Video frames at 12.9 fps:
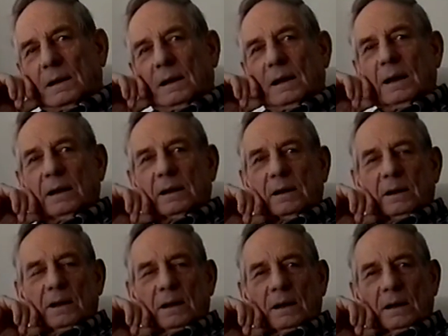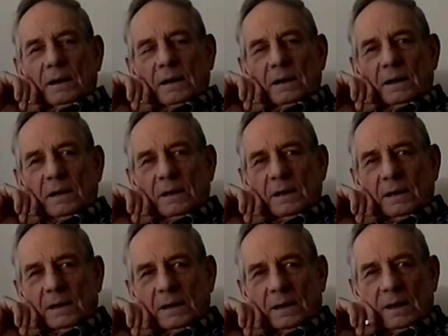And
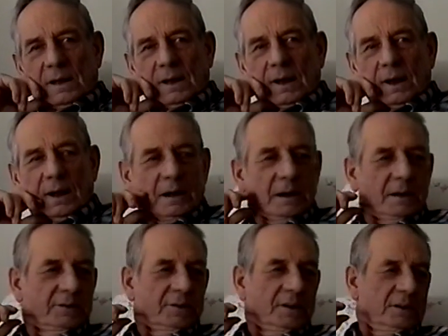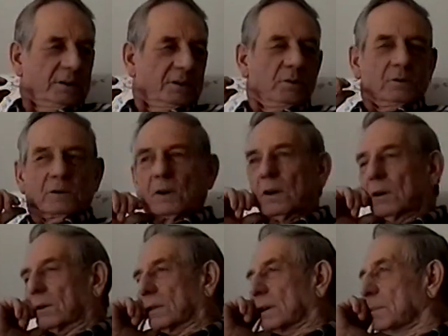I got started going
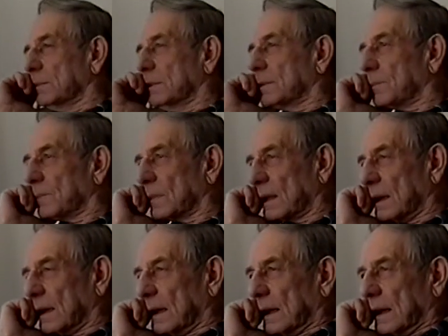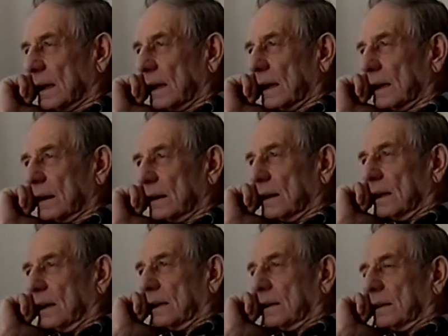along with them and
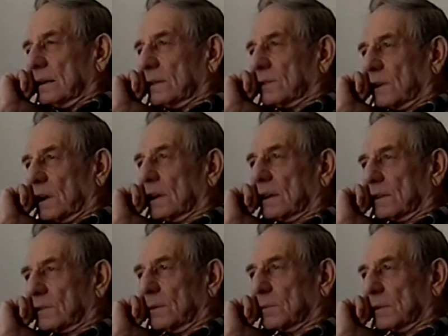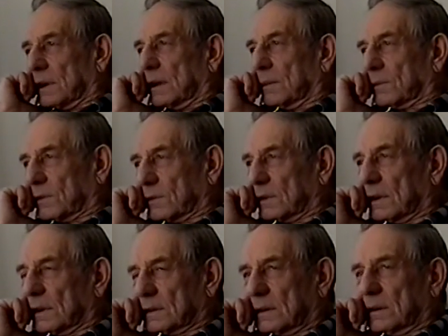singing sometimes
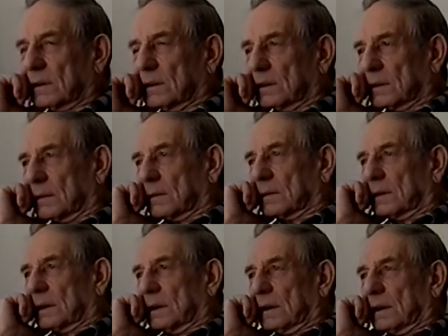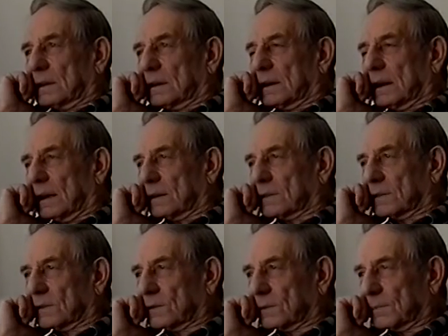at the
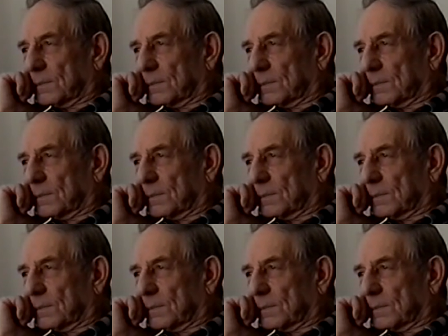dances.